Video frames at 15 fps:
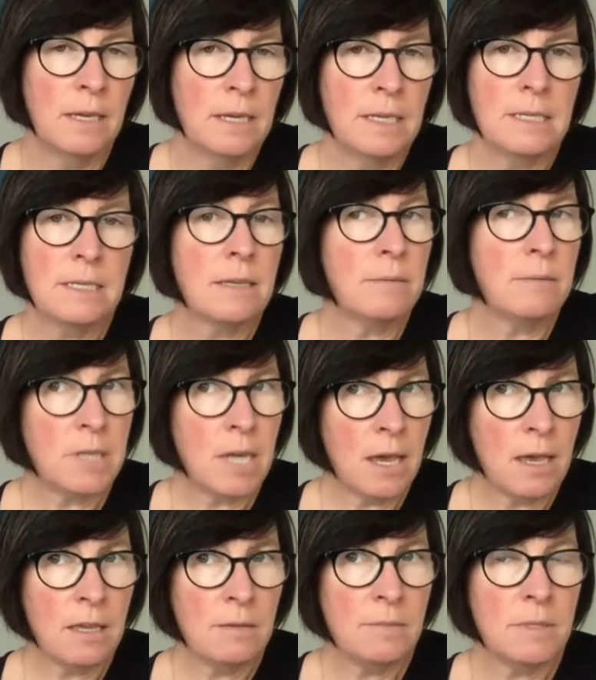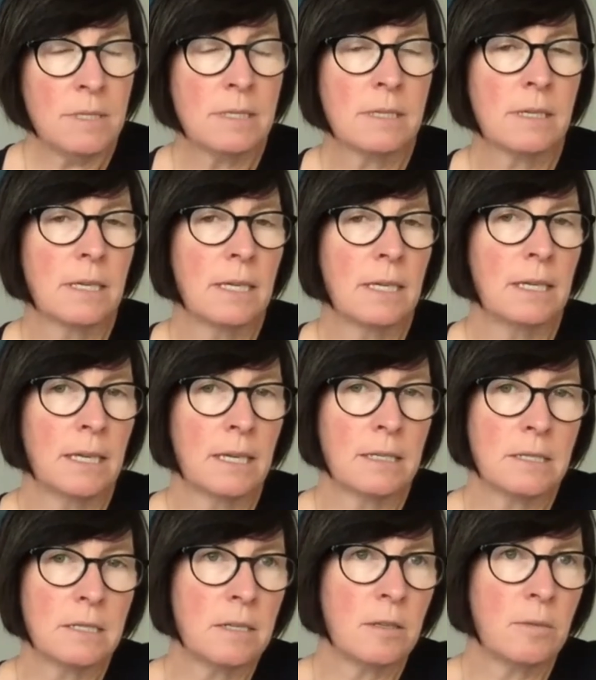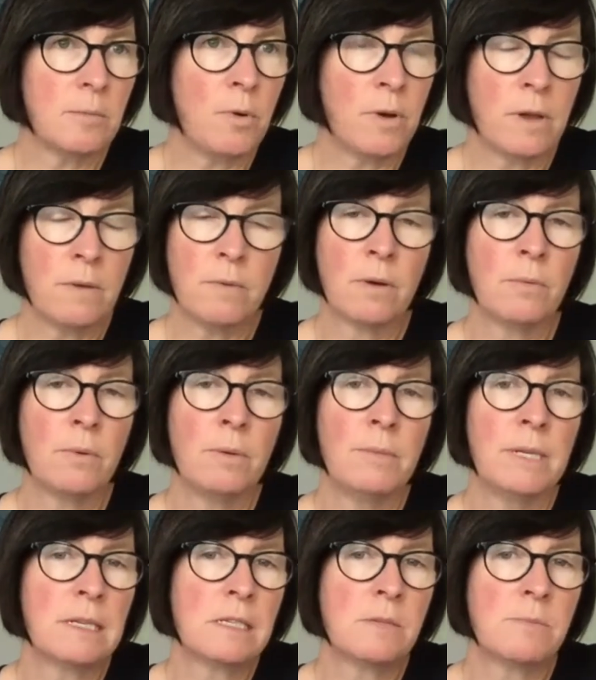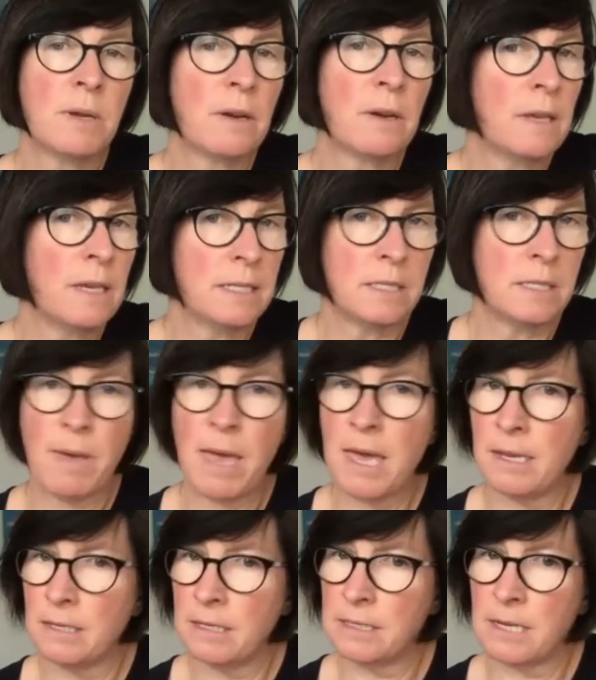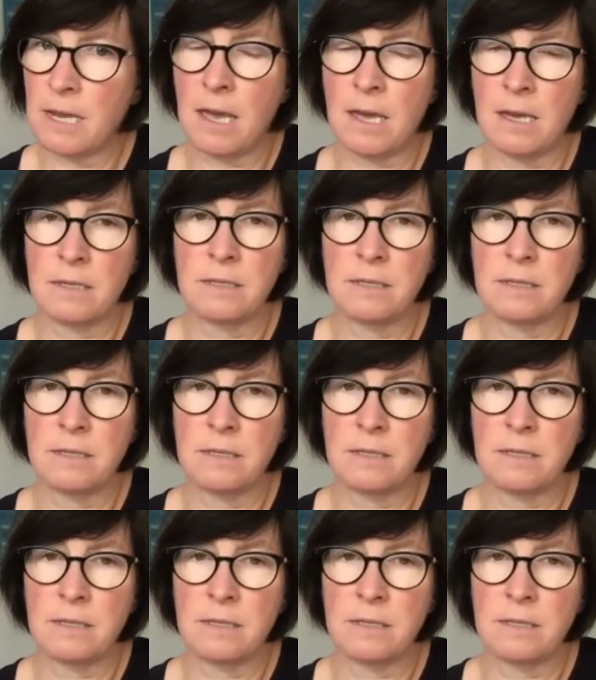Sometimes it gets to the point where women experience panic attacks.